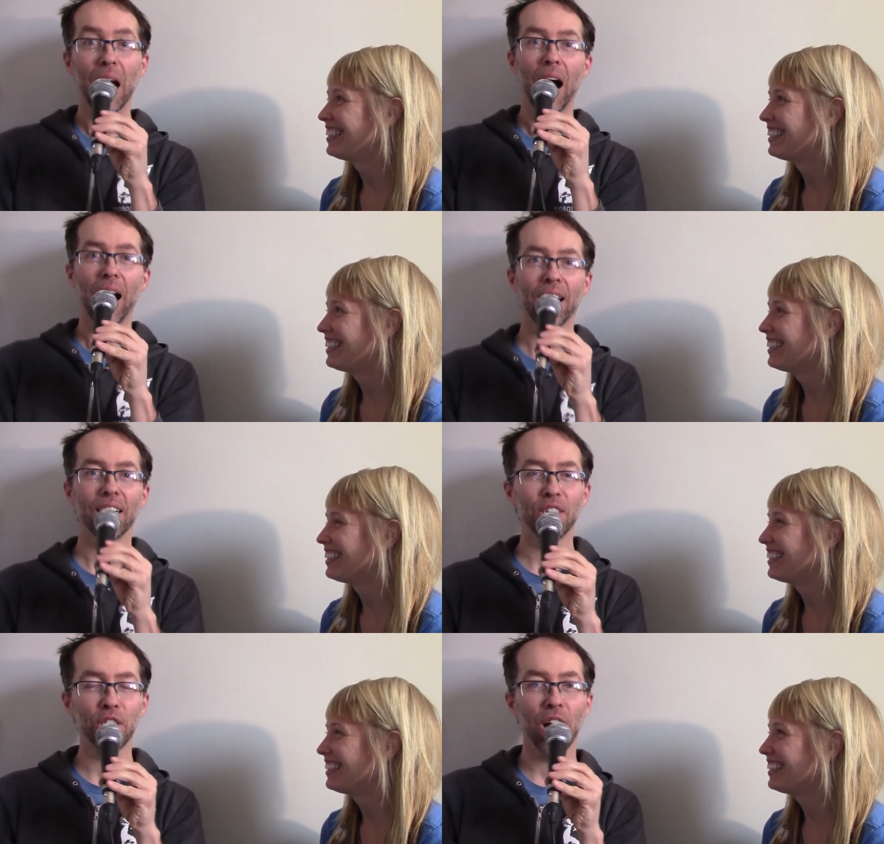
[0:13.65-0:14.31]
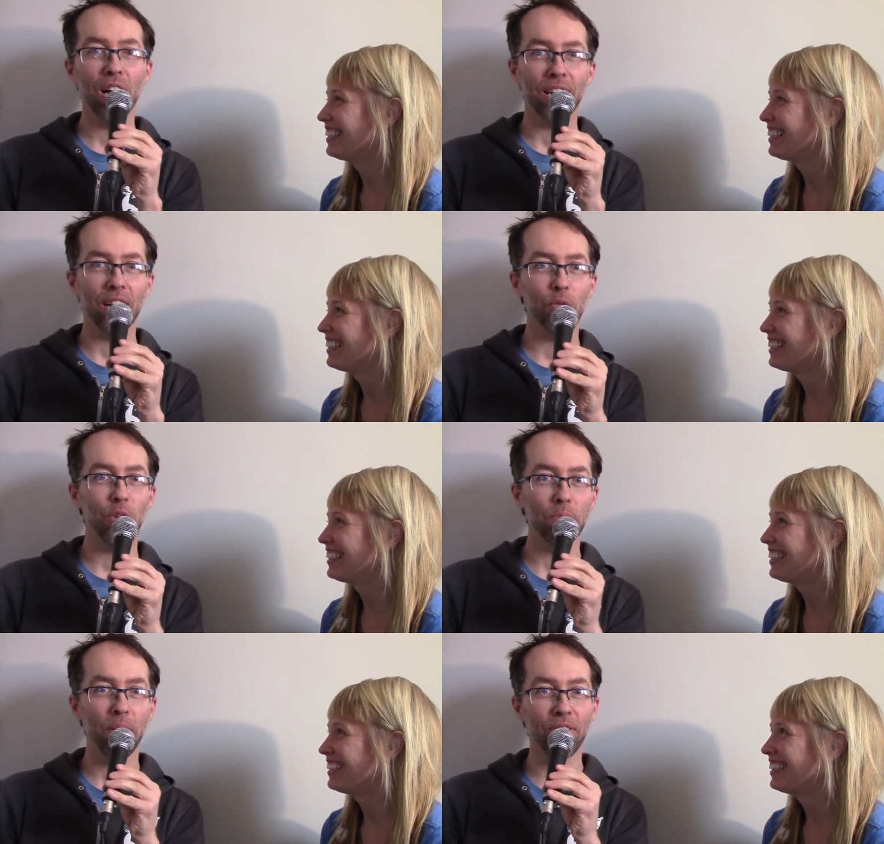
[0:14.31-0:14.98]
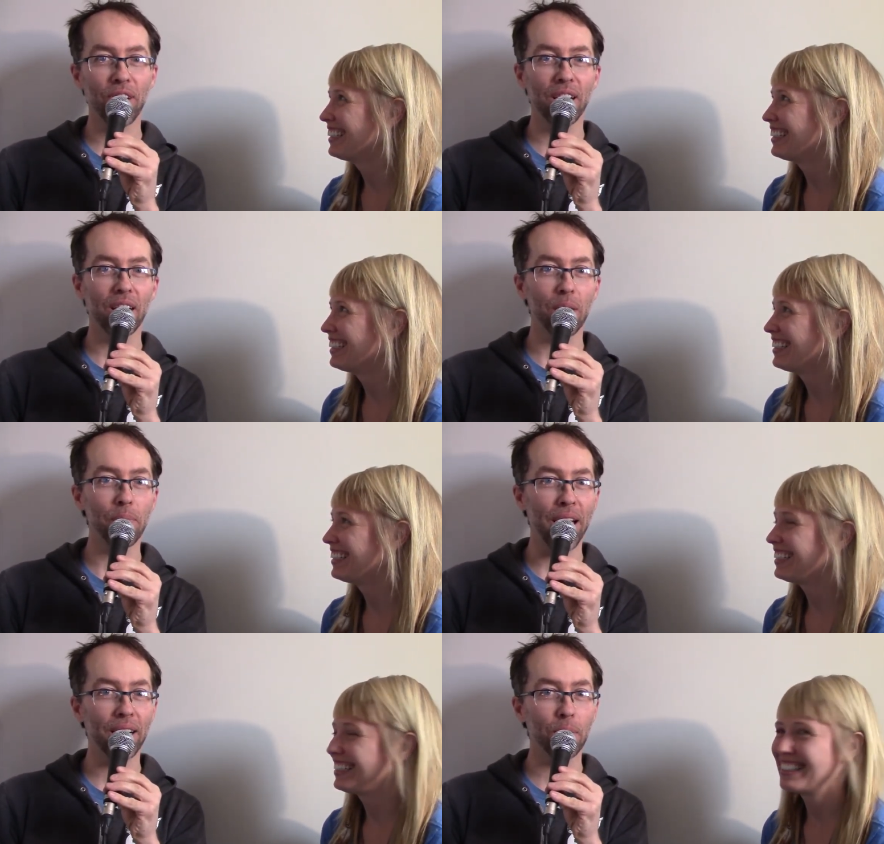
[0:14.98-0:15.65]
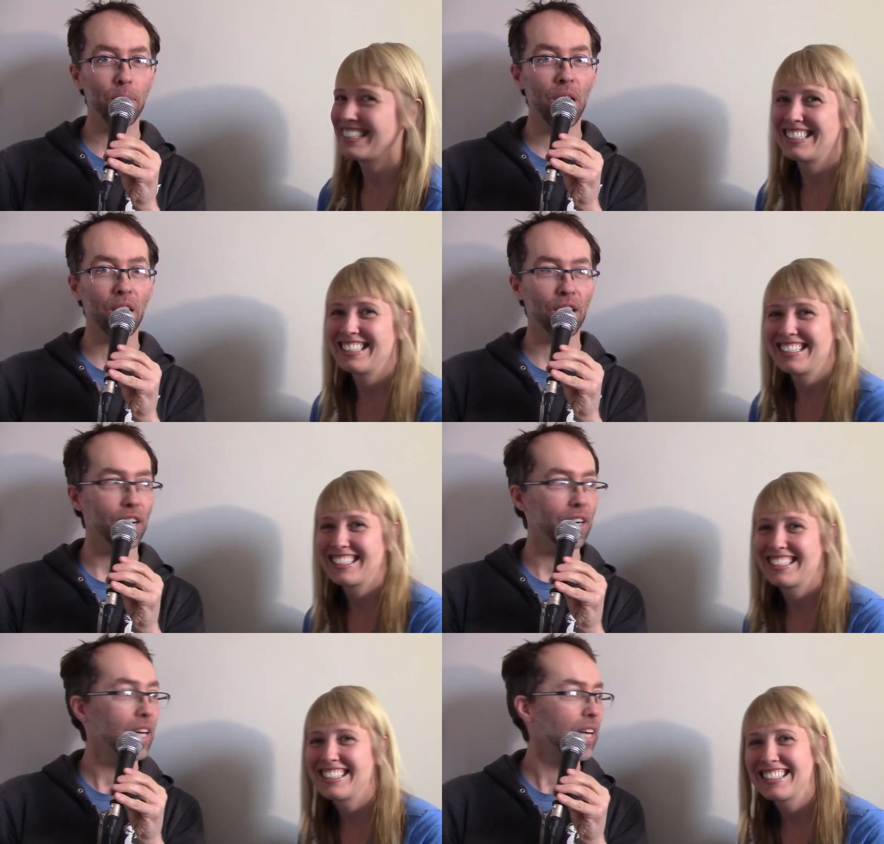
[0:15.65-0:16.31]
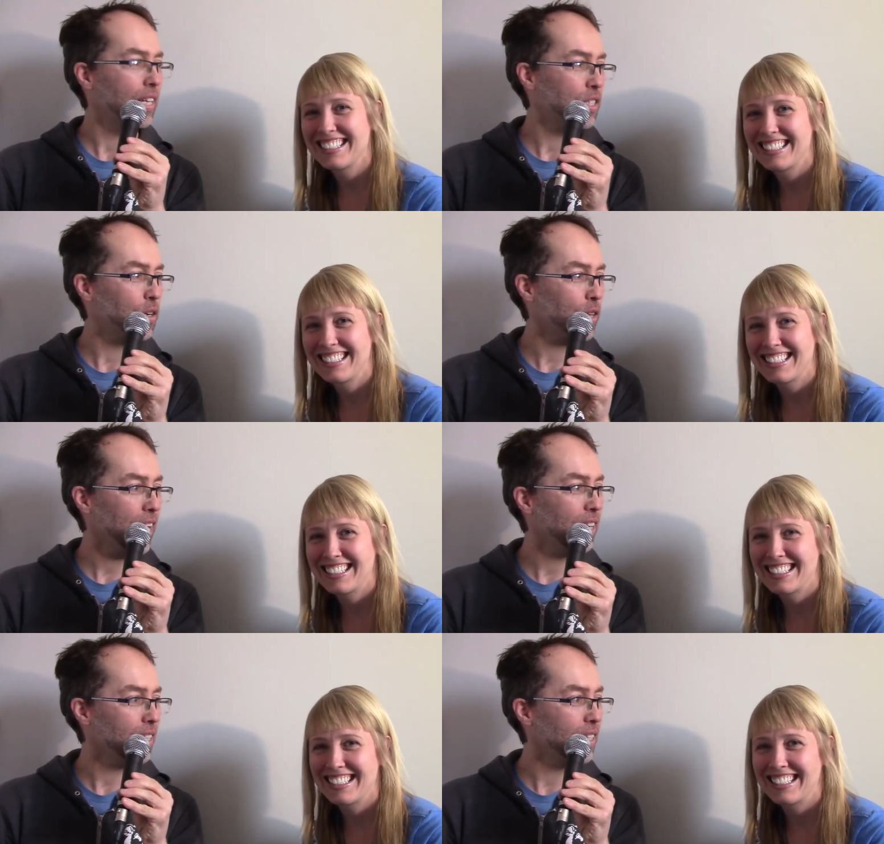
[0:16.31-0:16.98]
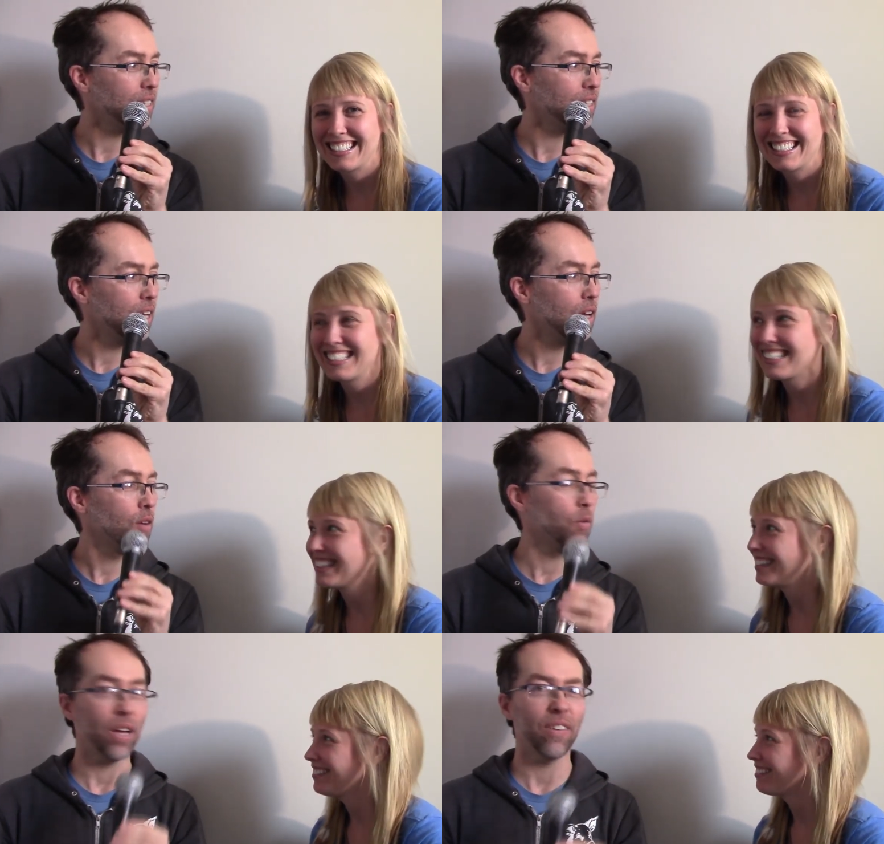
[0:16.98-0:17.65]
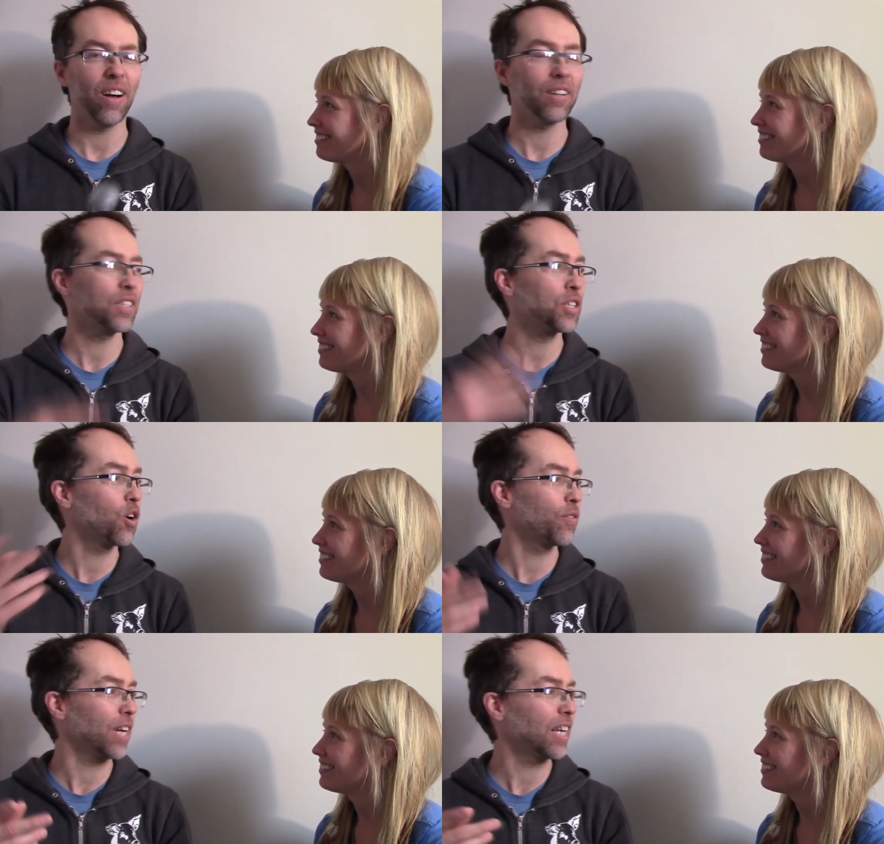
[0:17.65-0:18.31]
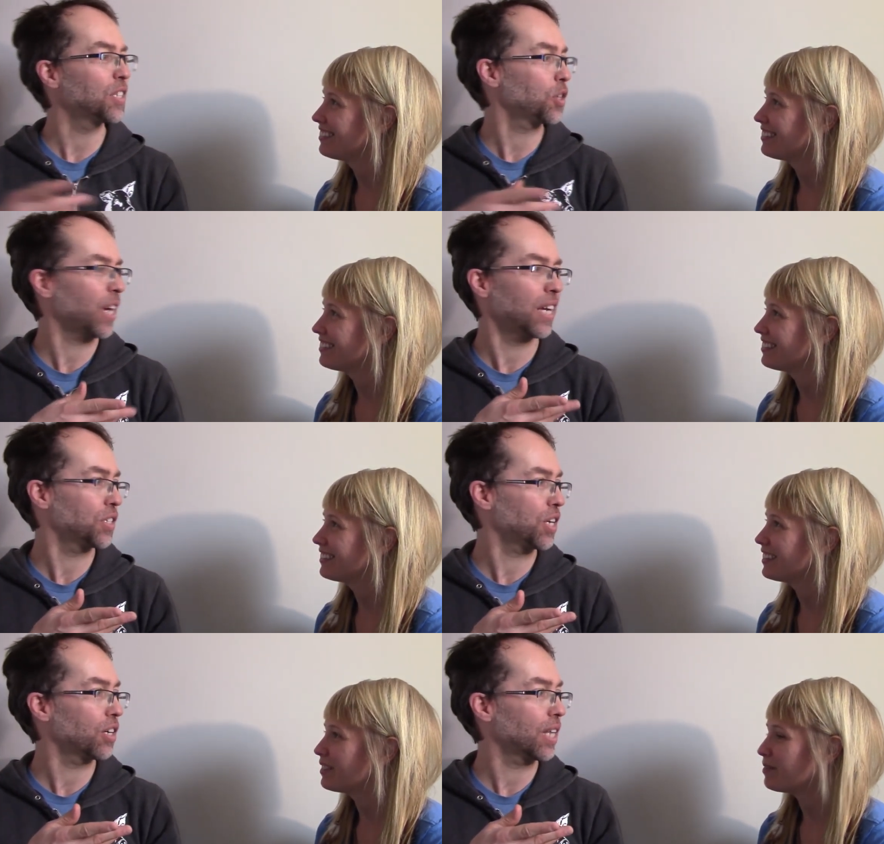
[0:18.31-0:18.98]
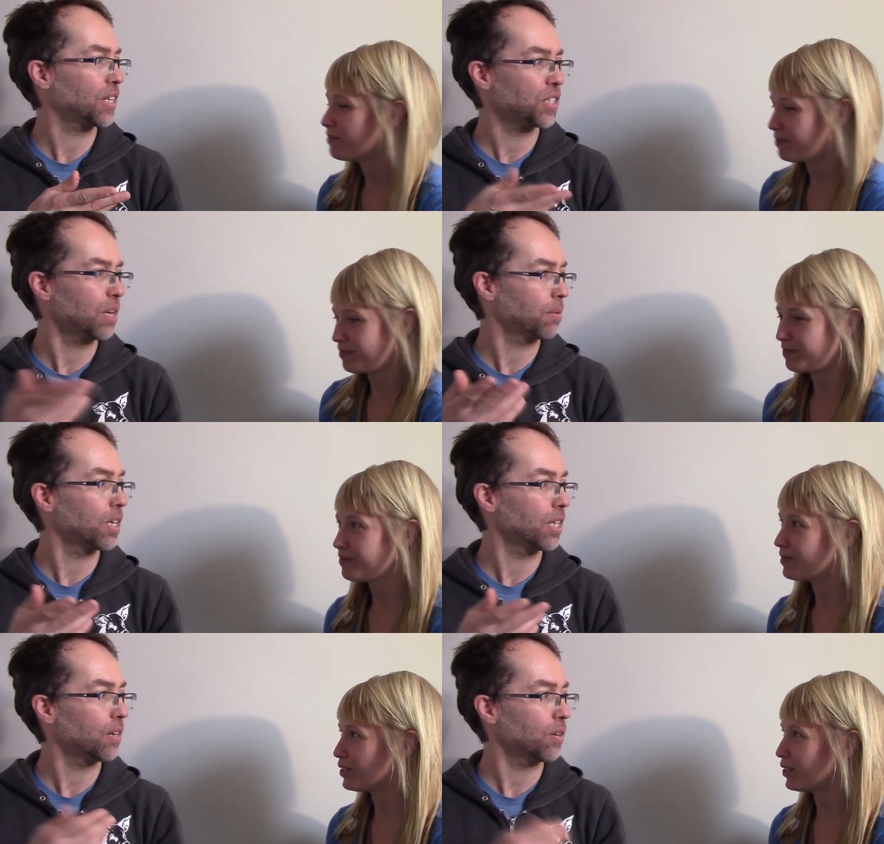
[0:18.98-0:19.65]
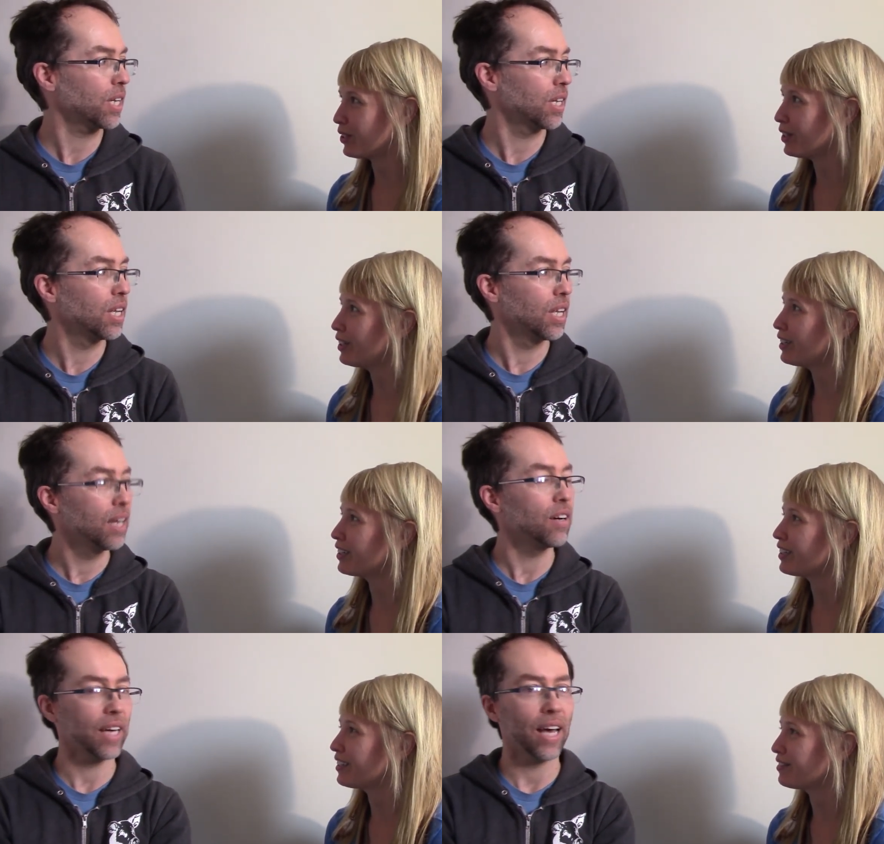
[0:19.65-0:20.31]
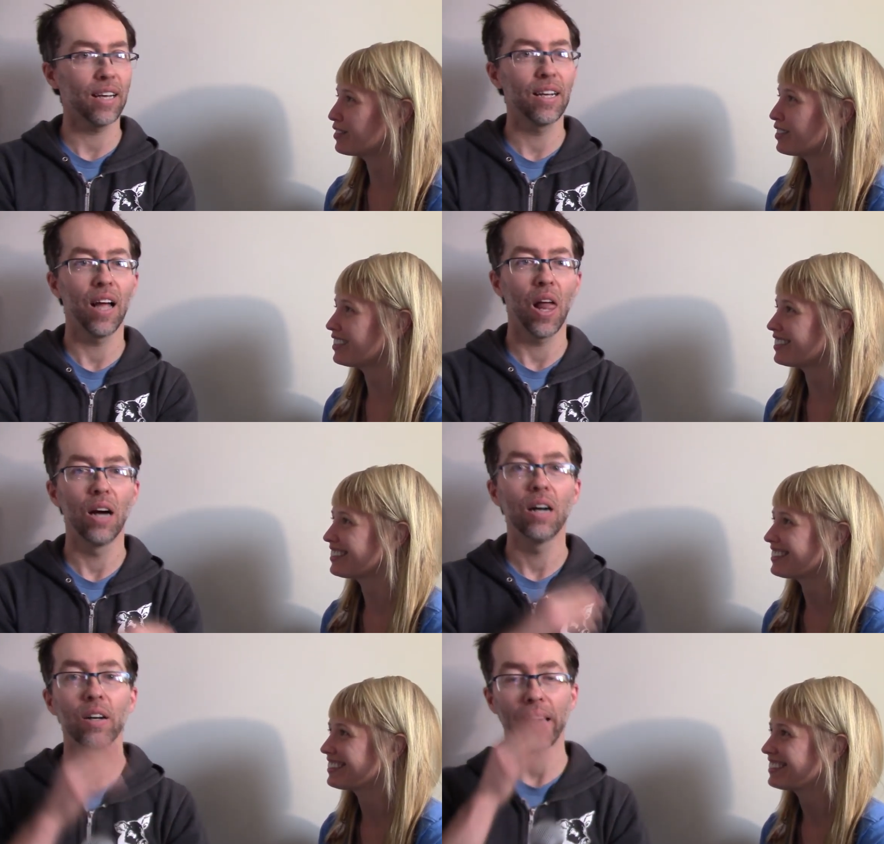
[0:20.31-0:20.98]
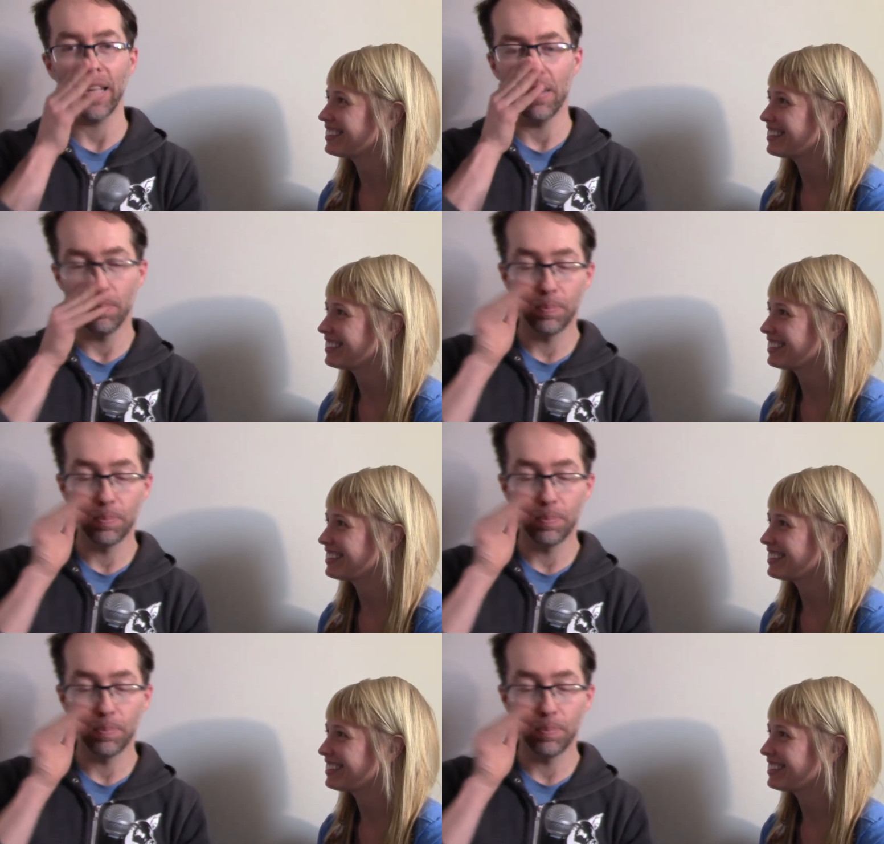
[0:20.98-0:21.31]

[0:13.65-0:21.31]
Speaker 1: Hi, John here with my friend Amanda Barker. Is it okay to, wait, I'll start over again. It's okay to say your last name and all that? Sure, okay. Of course. Okay.